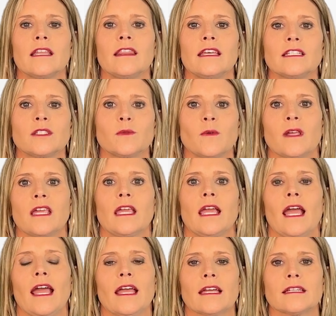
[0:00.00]
this
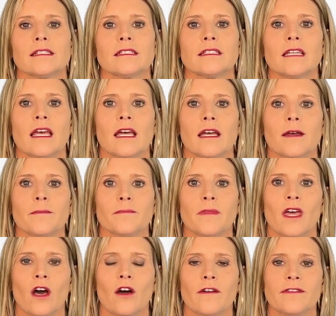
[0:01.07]
week, and
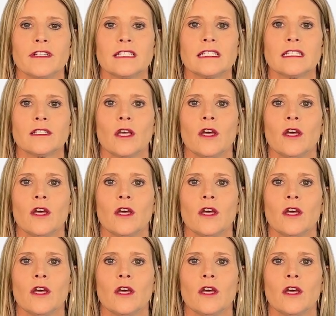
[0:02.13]
the office